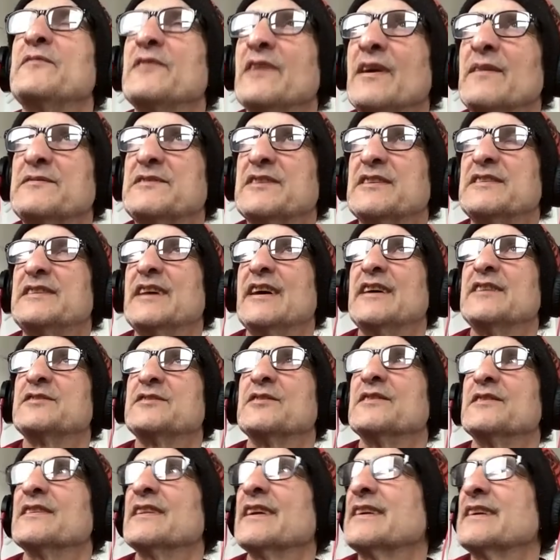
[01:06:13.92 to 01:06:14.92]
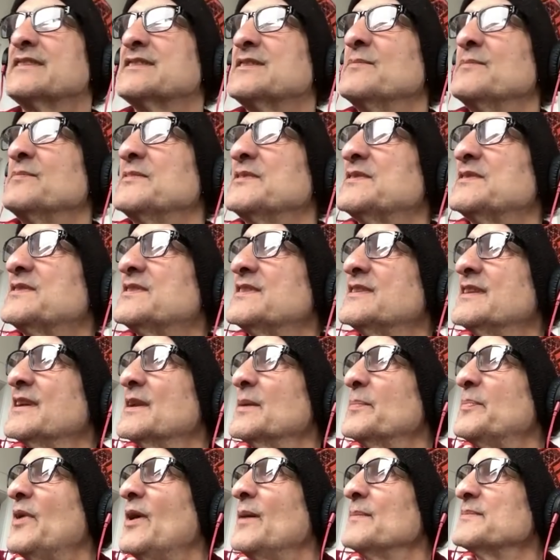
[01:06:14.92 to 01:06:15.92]
loves the desert. Like she did a
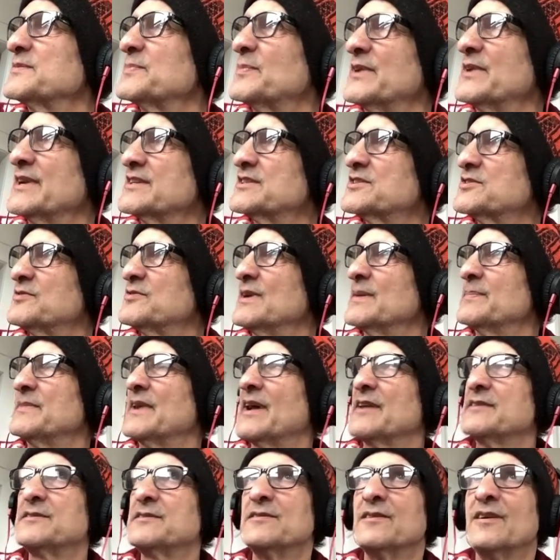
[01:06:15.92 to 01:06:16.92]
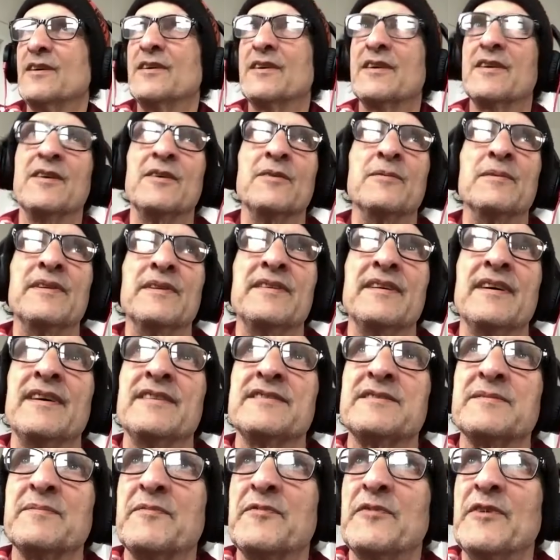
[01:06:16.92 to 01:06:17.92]
Palm Springs trip not too long ago with
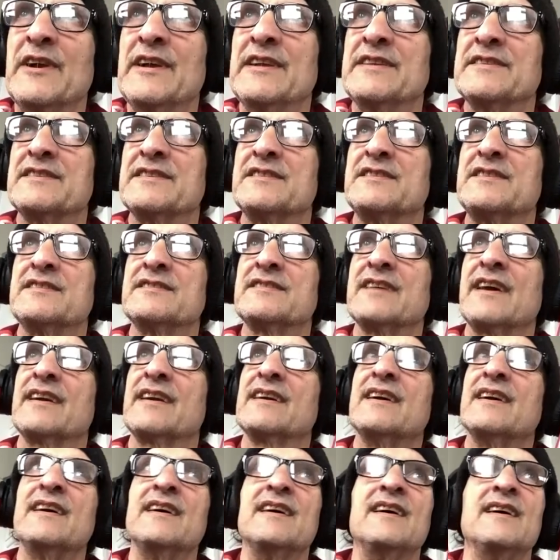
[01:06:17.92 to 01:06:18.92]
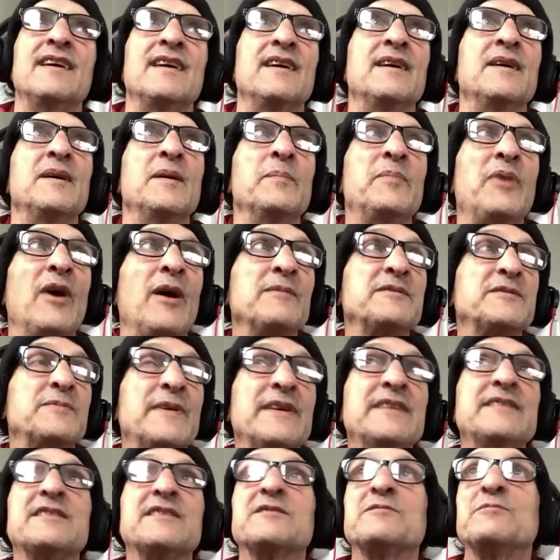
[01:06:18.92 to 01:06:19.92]
some friends, and she's like, Palm
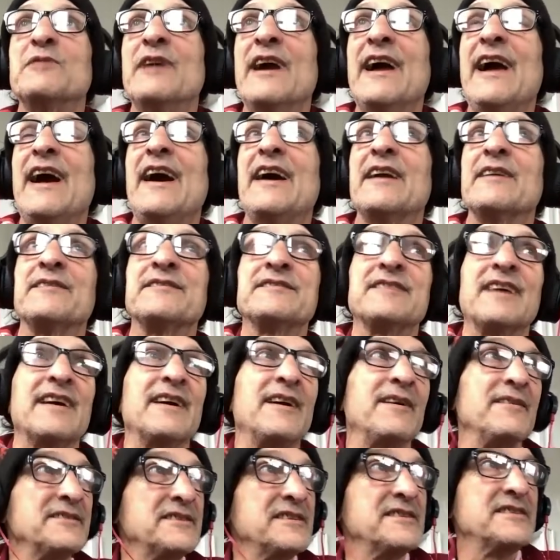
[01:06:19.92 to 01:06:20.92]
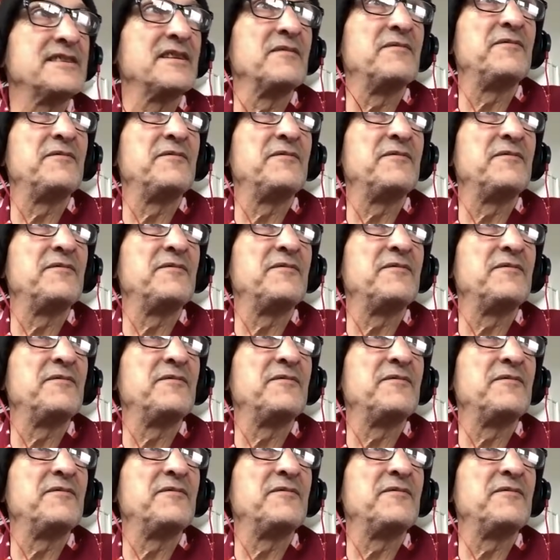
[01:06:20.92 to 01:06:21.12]
Springs is rad. I was like, I was just in